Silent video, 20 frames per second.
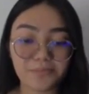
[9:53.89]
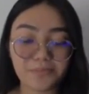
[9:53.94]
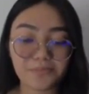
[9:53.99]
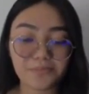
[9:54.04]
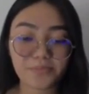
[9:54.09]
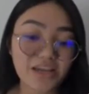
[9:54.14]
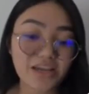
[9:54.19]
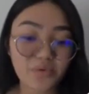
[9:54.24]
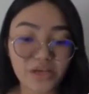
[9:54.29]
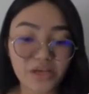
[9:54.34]

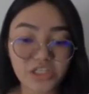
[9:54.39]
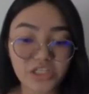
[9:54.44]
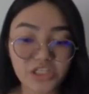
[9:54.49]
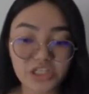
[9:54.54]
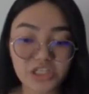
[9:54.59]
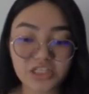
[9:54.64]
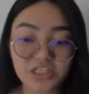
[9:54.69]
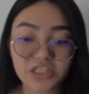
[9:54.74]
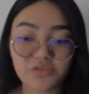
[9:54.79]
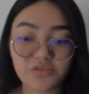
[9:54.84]
Any
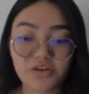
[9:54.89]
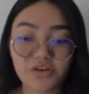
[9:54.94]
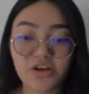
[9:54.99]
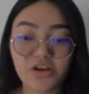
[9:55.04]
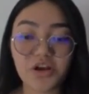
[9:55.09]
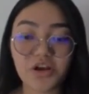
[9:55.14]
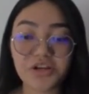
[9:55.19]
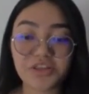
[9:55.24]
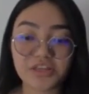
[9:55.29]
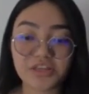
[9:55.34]
questions
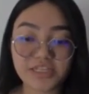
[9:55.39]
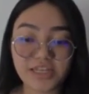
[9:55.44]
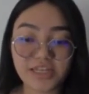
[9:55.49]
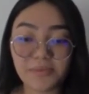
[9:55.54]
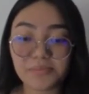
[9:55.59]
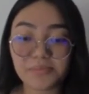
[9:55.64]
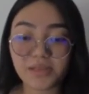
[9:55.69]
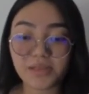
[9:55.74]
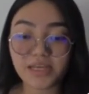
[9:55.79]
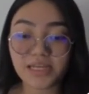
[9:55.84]
regarding the
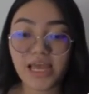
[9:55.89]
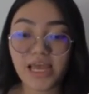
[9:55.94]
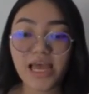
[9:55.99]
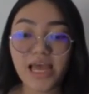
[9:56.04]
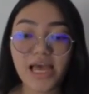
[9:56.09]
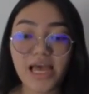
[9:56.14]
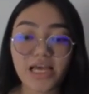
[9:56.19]
template,